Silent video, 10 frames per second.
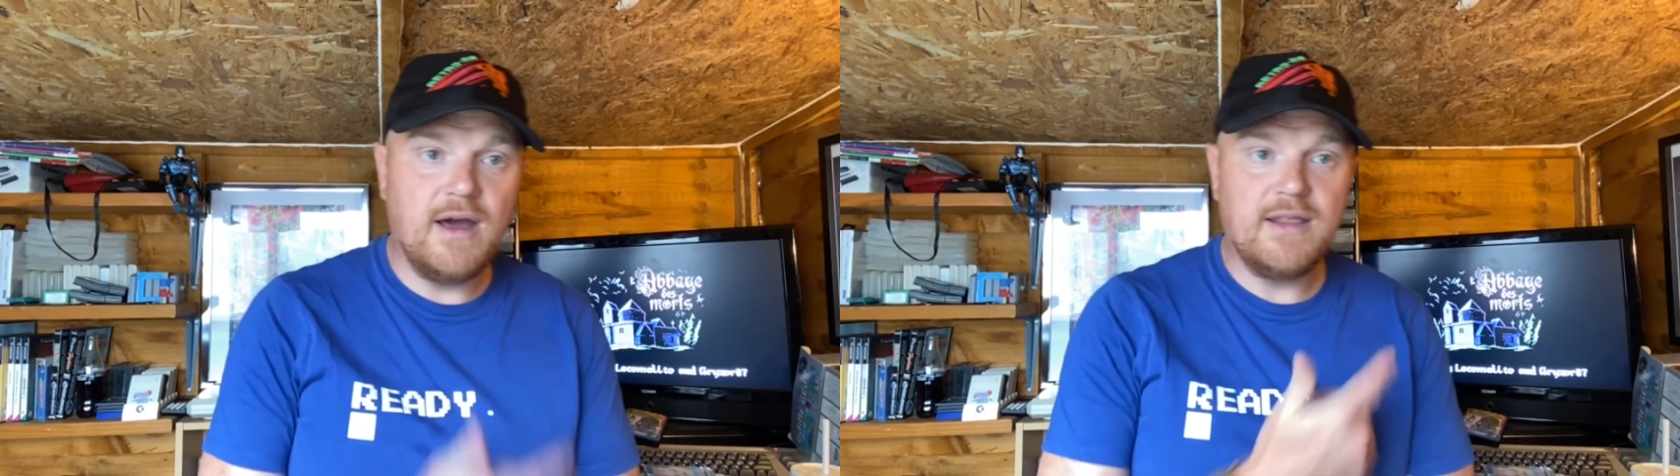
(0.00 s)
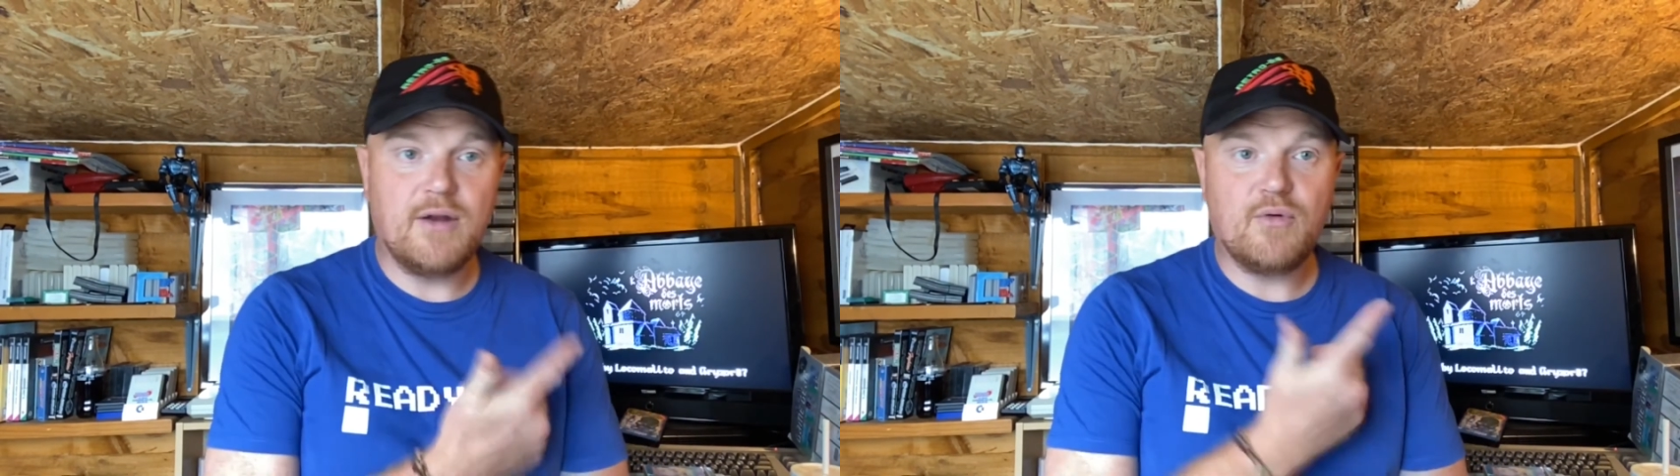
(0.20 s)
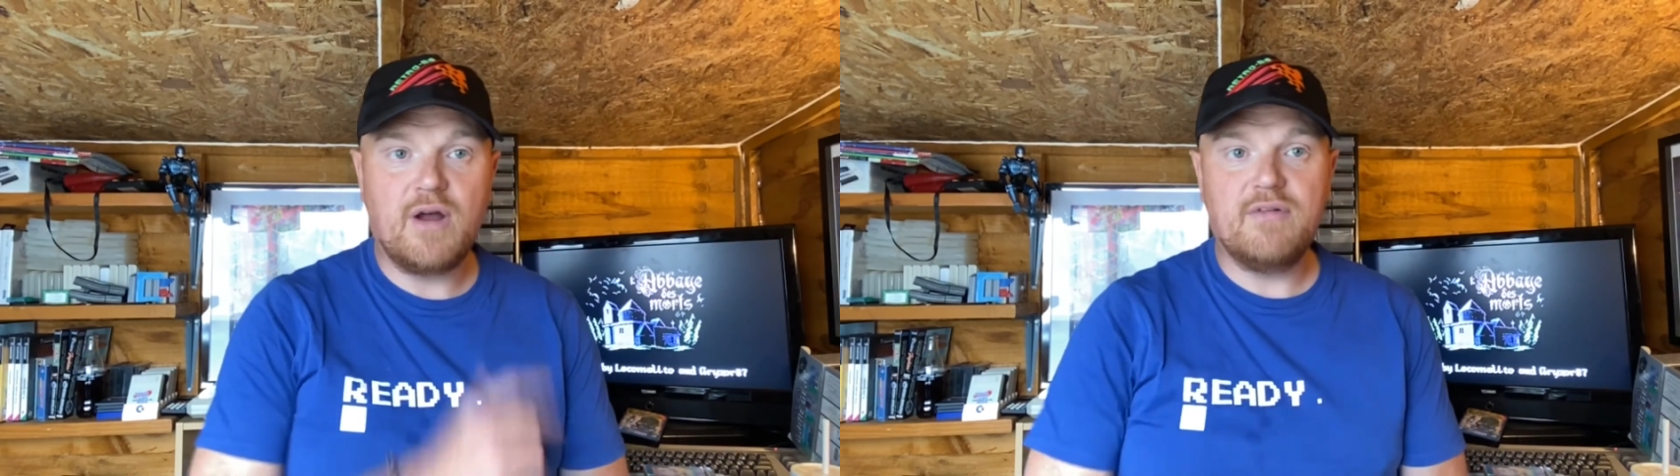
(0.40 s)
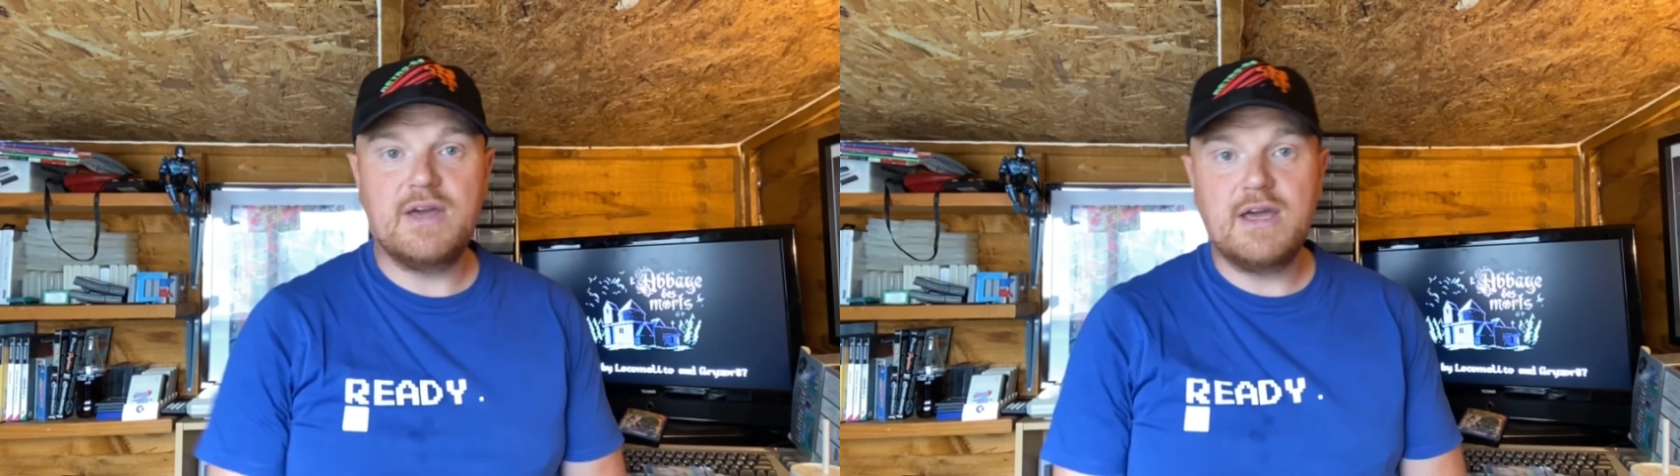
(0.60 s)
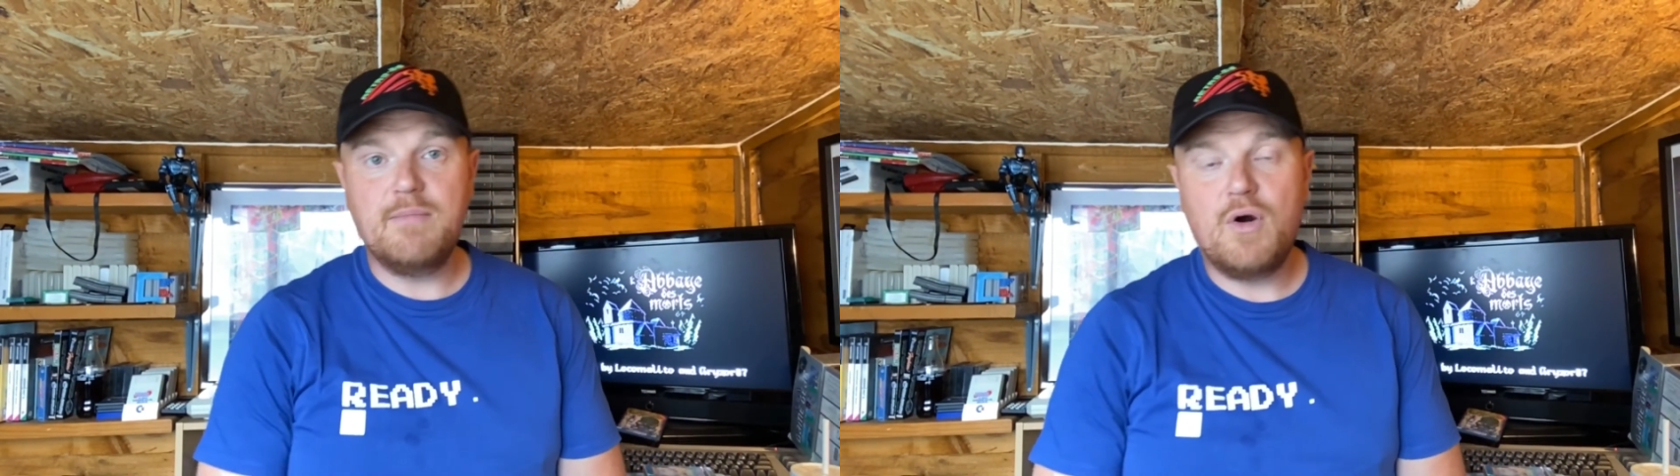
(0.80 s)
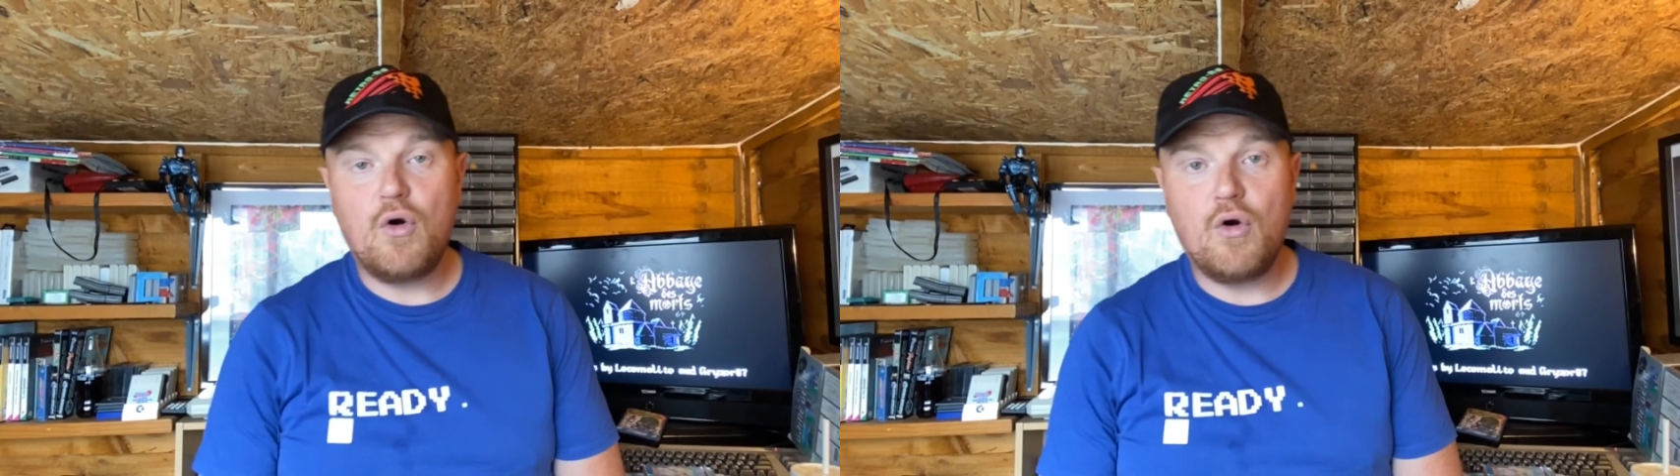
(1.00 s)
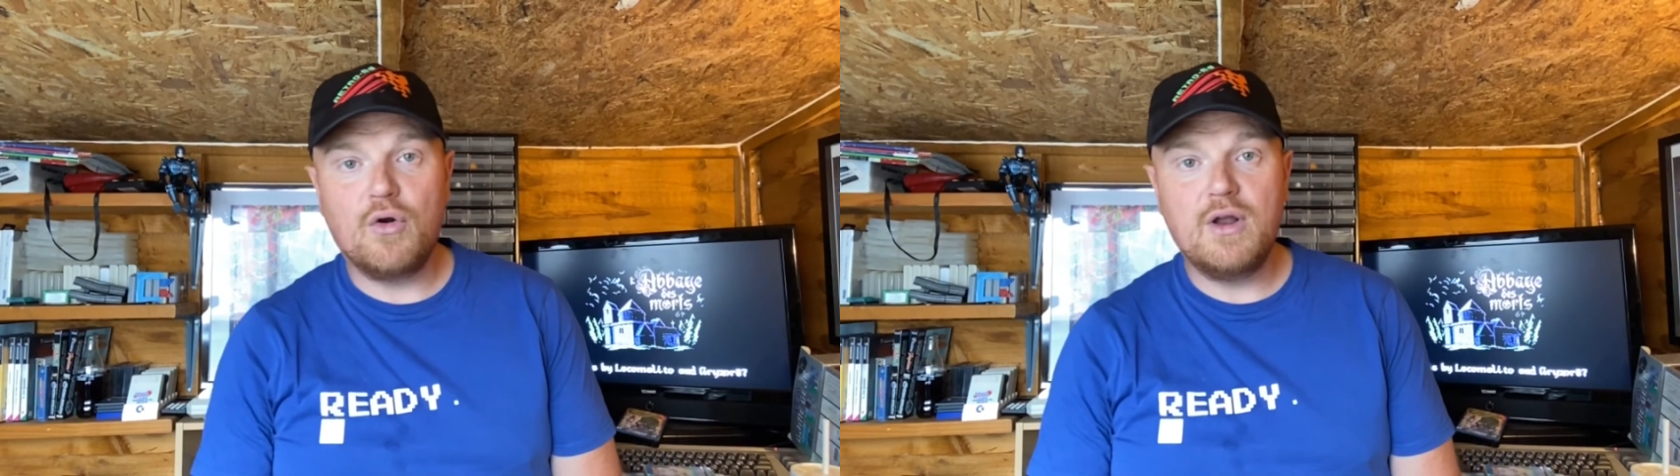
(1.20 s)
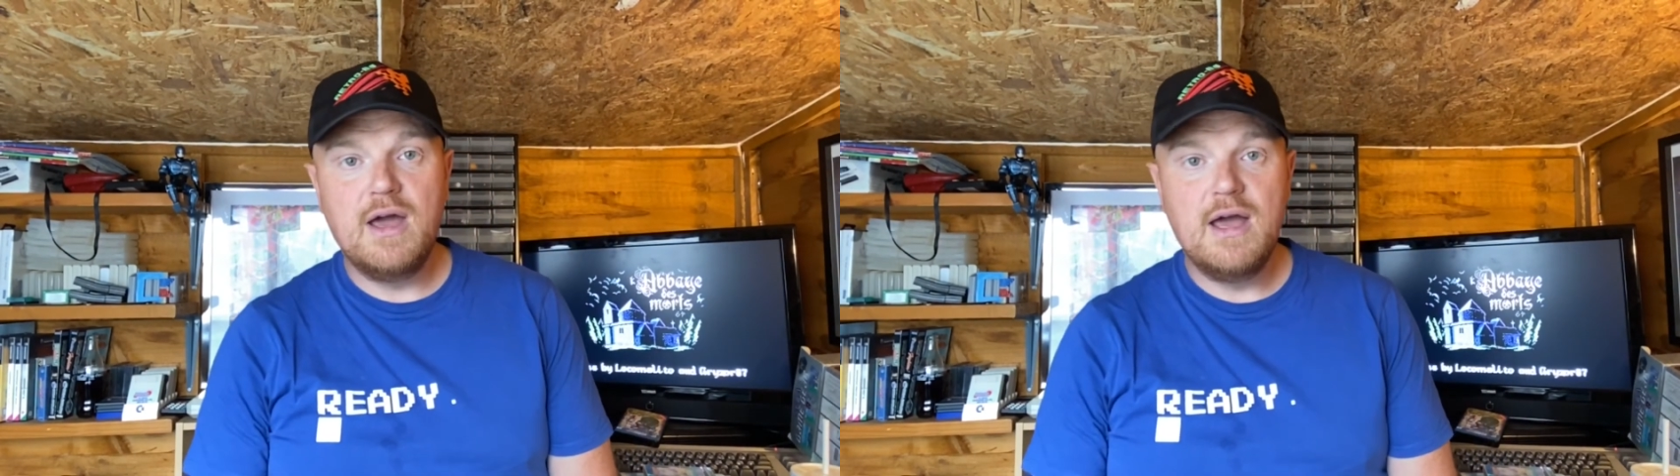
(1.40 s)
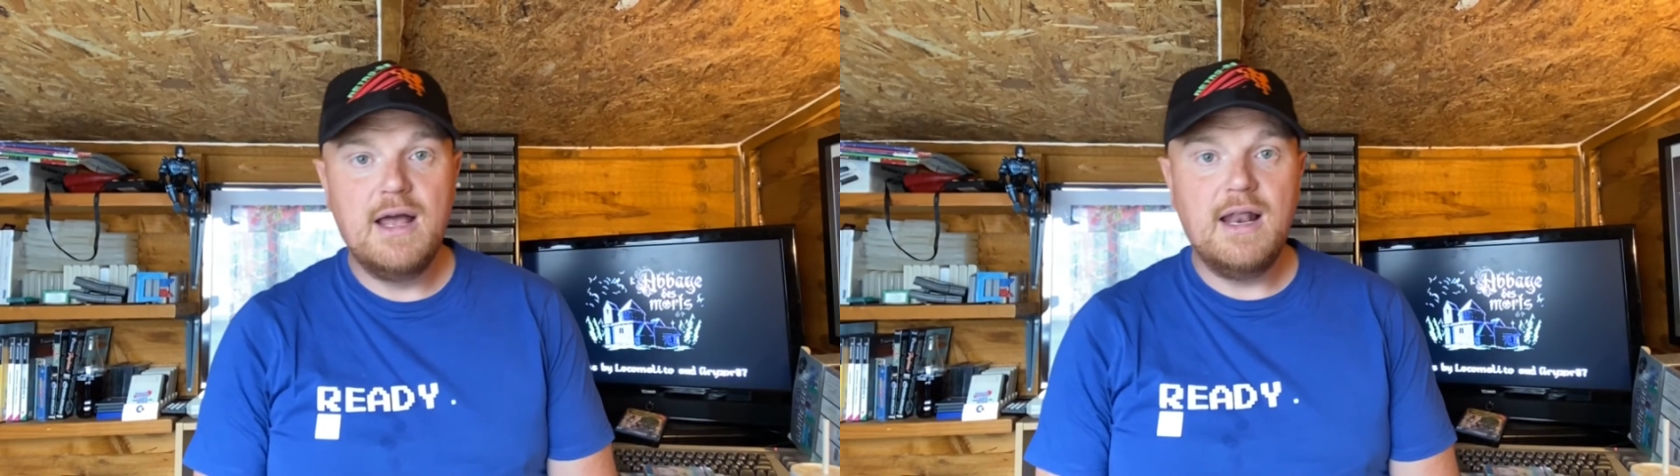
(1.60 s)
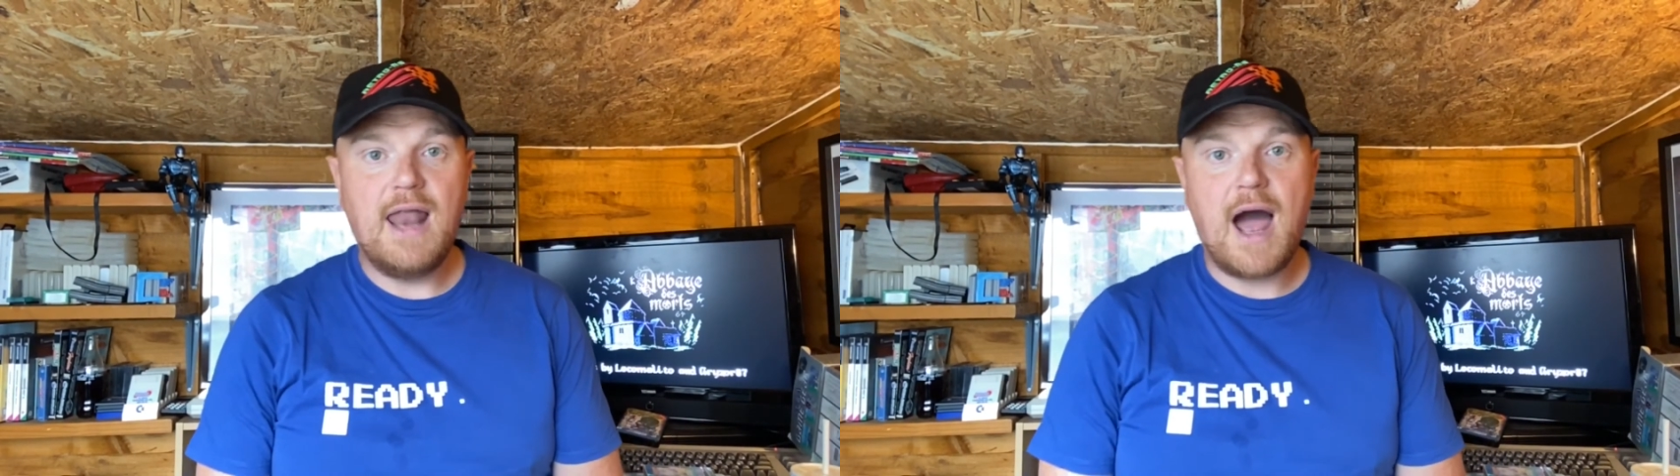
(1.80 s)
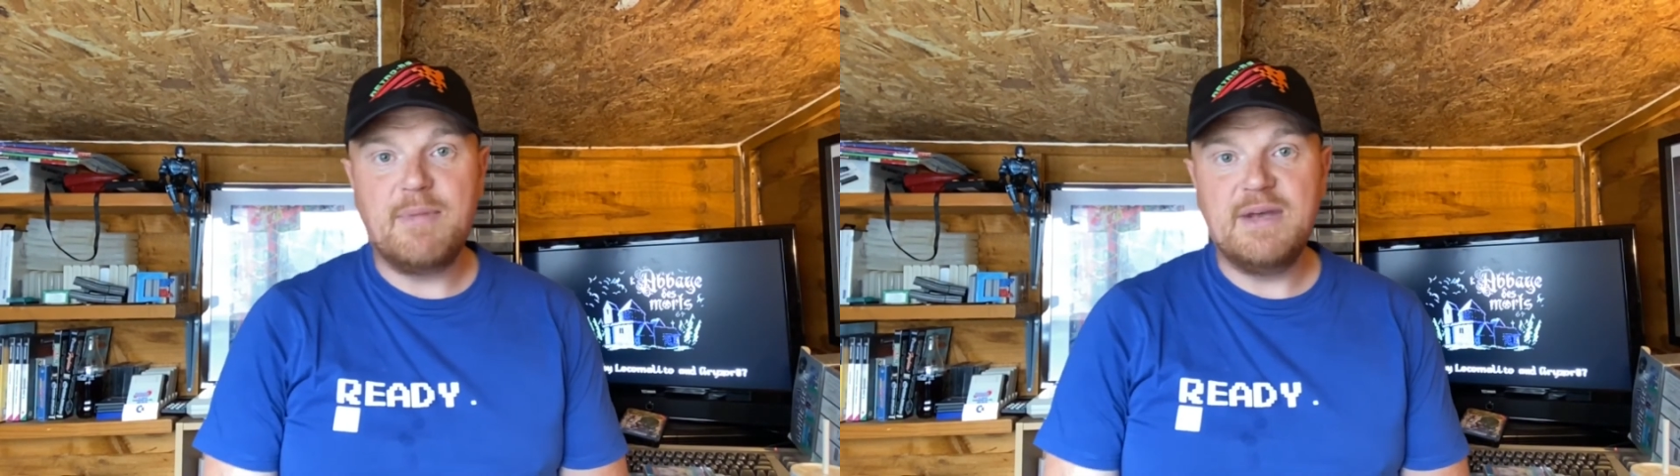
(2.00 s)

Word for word: and then I'm gonna have a game on L'Abbaye des